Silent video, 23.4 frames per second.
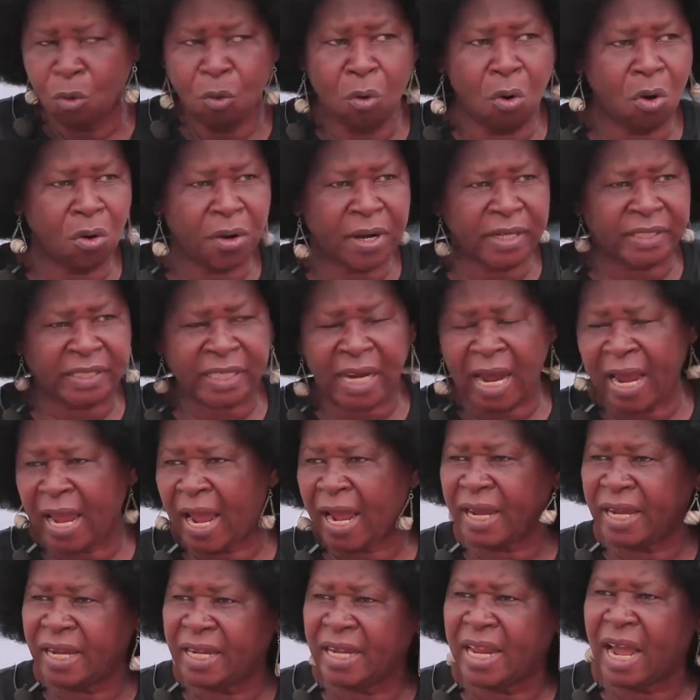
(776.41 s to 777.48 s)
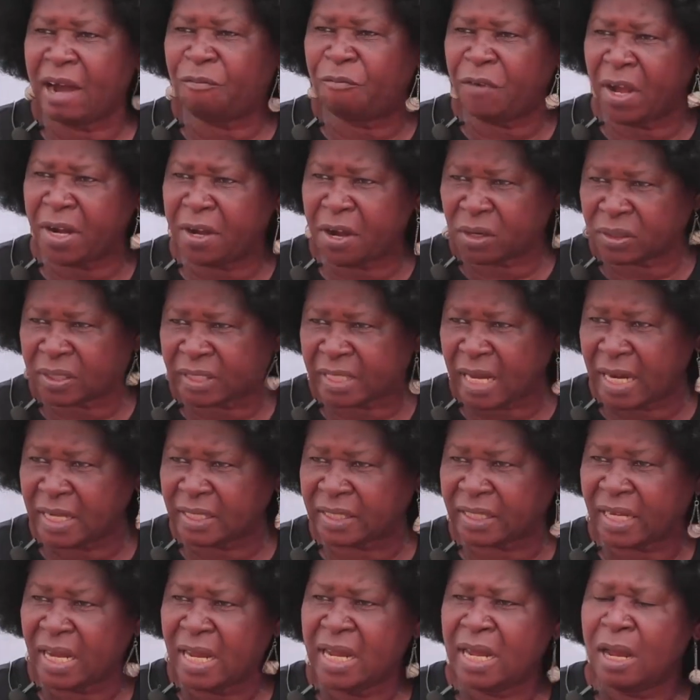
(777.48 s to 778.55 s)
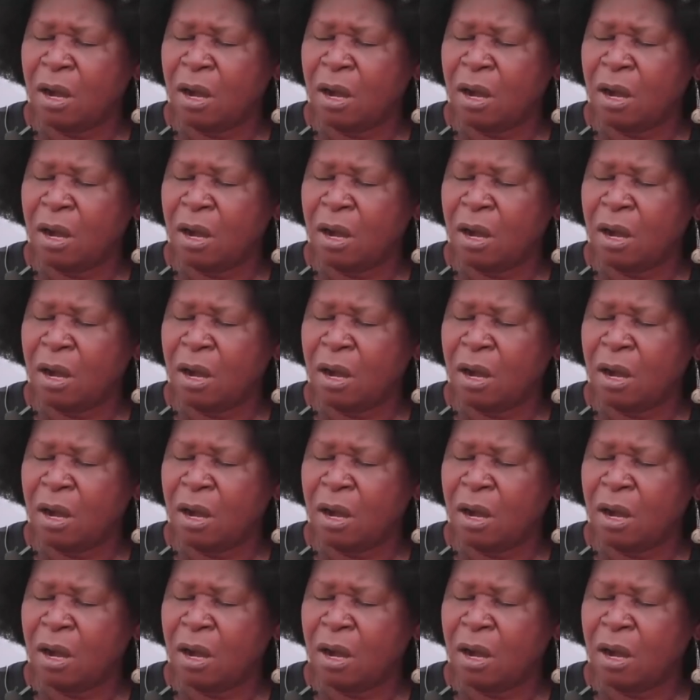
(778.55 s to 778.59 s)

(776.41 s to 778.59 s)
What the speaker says: who retire in their various states,